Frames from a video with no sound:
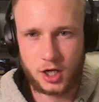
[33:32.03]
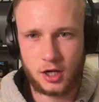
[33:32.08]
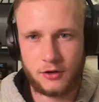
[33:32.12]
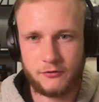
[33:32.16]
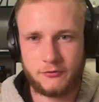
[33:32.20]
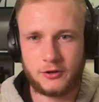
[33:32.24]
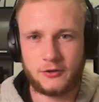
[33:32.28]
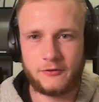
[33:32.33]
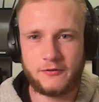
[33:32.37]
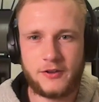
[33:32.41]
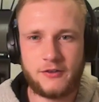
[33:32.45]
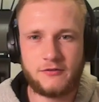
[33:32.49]

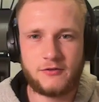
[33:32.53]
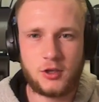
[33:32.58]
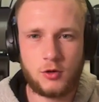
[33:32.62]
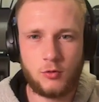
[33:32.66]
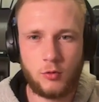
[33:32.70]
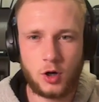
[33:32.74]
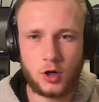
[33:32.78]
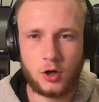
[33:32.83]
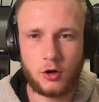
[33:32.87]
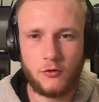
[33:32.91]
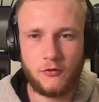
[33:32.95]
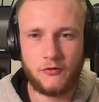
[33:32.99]
for
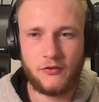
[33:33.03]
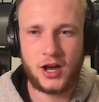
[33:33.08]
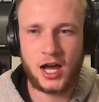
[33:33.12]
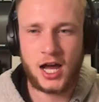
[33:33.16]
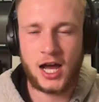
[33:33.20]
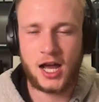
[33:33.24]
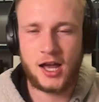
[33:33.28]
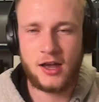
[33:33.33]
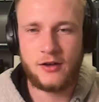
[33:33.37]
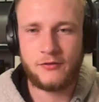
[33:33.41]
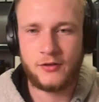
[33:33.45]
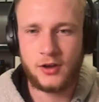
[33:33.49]

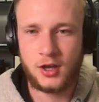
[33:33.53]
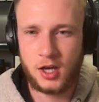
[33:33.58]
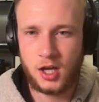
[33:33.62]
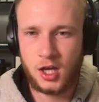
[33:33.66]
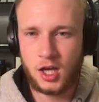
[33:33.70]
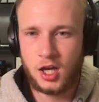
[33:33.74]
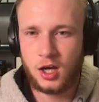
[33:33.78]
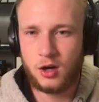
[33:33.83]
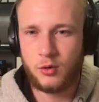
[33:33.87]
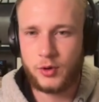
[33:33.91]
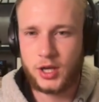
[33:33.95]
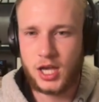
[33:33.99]
5105.
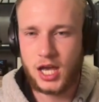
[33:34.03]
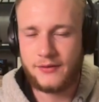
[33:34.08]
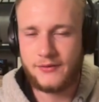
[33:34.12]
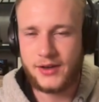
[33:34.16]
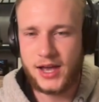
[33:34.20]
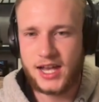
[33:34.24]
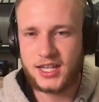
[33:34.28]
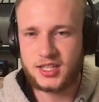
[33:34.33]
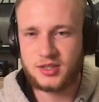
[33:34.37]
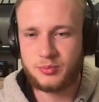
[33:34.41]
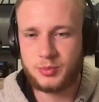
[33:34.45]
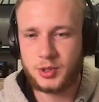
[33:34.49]
We have
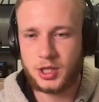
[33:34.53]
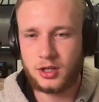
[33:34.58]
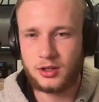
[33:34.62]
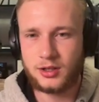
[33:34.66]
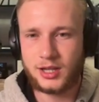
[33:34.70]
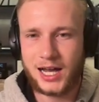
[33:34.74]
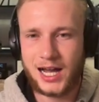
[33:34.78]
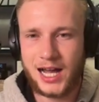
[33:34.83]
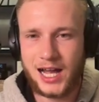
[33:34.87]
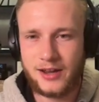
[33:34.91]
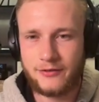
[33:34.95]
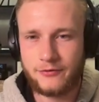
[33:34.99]

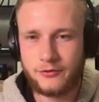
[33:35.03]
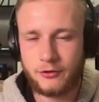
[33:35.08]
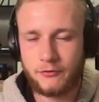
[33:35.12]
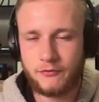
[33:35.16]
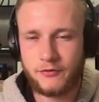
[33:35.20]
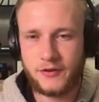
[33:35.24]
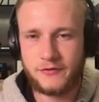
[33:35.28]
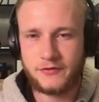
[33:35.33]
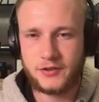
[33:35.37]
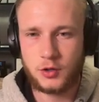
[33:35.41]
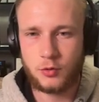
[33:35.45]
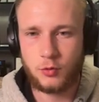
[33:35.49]
SBLI for
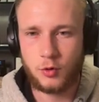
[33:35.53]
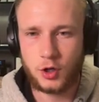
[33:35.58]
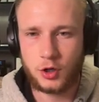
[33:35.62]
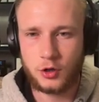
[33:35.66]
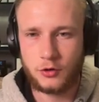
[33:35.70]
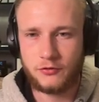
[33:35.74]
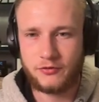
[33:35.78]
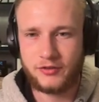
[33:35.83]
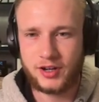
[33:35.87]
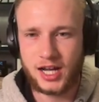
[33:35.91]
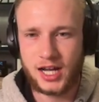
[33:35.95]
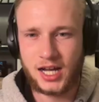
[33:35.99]

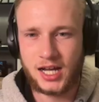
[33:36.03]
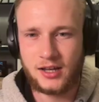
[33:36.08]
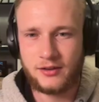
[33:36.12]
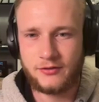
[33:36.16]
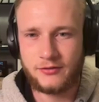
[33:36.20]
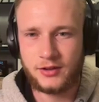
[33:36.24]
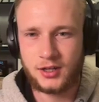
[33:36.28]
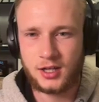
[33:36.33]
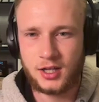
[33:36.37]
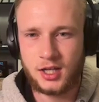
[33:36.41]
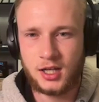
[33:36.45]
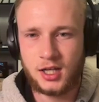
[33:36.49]

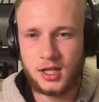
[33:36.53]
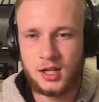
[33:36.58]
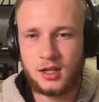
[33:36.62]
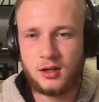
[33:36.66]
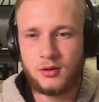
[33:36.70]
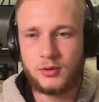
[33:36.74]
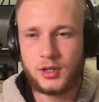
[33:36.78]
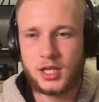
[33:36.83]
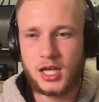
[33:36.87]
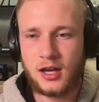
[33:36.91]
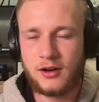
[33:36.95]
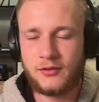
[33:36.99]
5105.
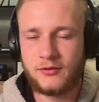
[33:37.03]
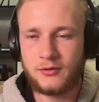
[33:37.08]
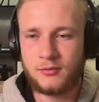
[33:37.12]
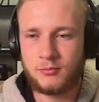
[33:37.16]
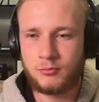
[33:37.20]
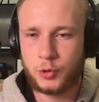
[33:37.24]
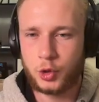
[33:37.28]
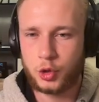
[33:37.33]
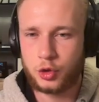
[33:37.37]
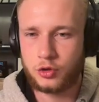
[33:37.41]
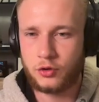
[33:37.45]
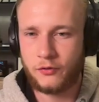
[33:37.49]
We have
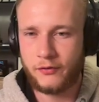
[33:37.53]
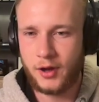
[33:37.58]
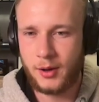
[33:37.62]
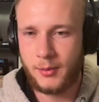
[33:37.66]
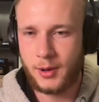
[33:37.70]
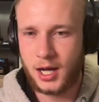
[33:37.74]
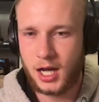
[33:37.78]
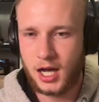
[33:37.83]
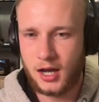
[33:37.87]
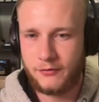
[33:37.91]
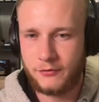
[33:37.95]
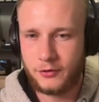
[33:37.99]
Mutual of
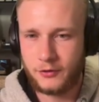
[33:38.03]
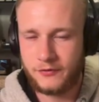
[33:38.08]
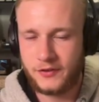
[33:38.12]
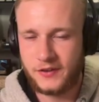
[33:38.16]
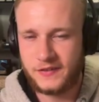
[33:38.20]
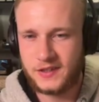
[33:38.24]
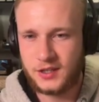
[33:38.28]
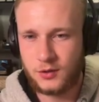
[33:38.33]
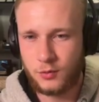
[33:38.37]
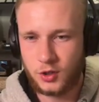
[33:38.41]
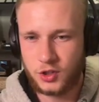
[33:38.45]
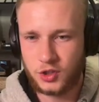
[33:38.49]
Omaha for
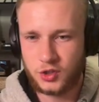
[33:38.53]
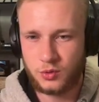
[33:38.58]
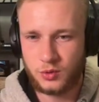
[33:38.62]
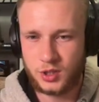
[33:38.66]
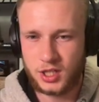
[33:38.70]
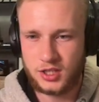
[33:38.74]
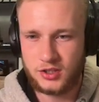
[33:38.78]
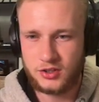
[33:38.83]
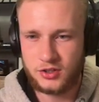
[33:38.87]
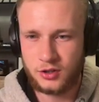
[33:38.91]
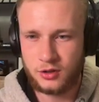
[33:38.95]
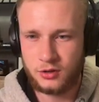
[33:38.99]

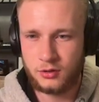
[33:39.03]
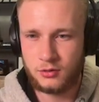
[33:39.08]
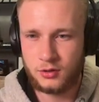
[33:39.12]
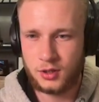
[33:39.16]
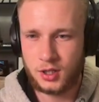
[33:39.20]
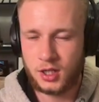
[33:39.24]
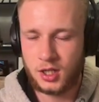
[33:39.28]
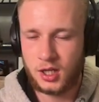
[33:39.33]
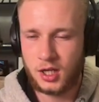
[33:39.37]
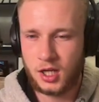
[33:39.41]
5122.